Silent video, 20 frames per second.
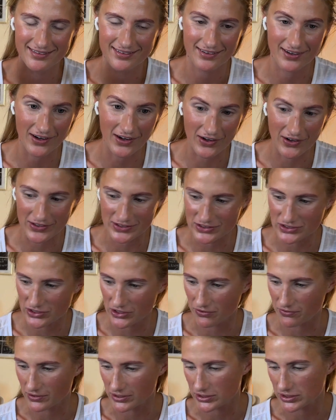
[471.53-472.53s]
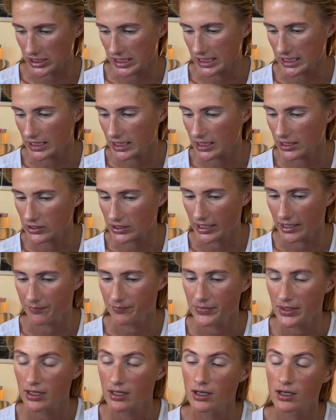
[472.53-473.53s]
Oh, it's so frustrating. Okay,
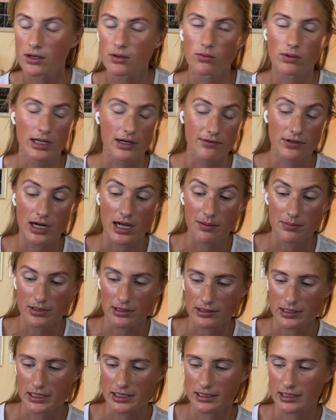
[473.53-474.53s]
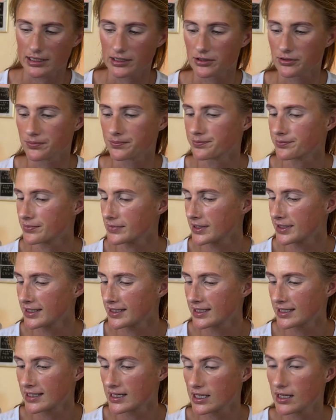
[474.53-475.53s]
whatever. I'm gonna let it go.
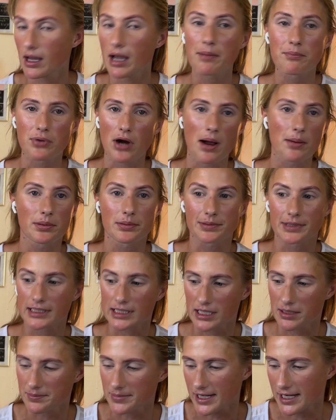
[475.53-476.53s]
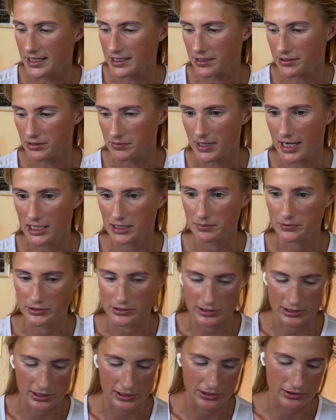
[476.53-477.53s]
I'm probably gonna buy another
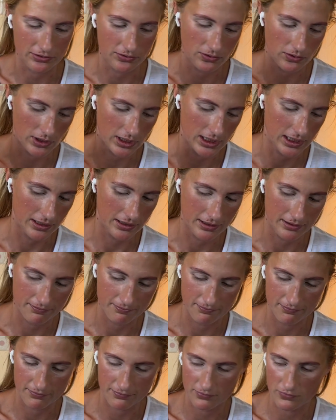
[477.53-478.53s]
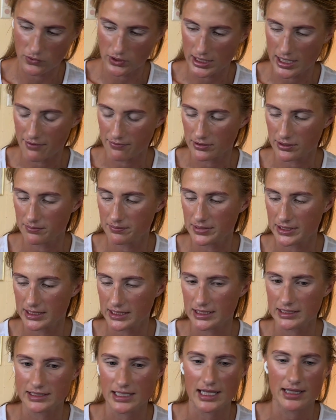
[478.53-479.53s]
MacBook too, or a whatever, because
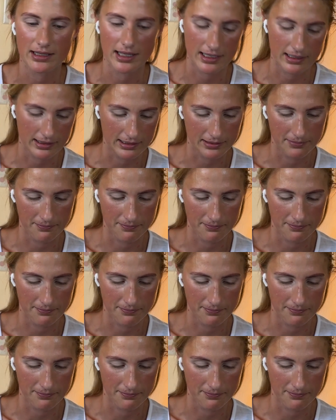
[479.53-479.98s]
I like them.